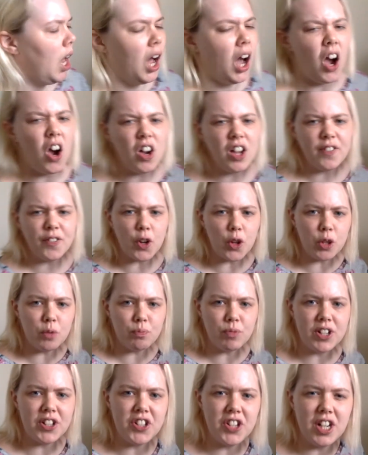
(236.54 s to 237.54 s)
I've got them
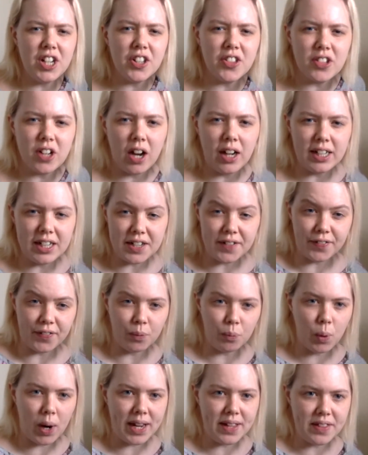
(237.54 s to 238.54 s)
written in a slightly different
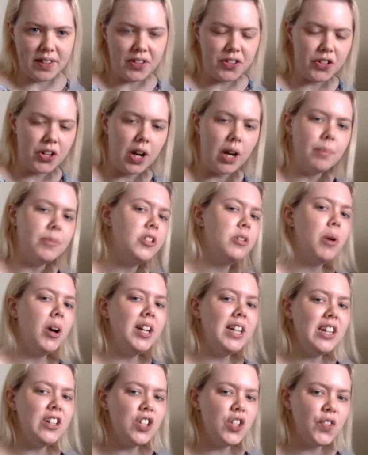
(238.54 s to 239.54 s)
way this time, so I
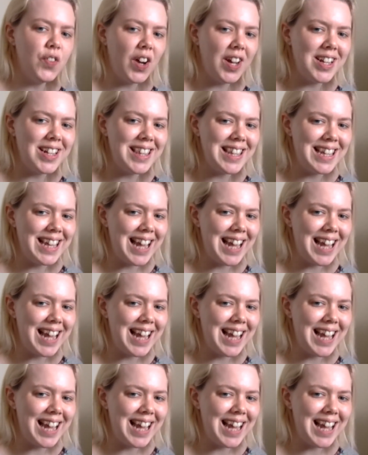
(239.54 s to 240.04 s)
need to find the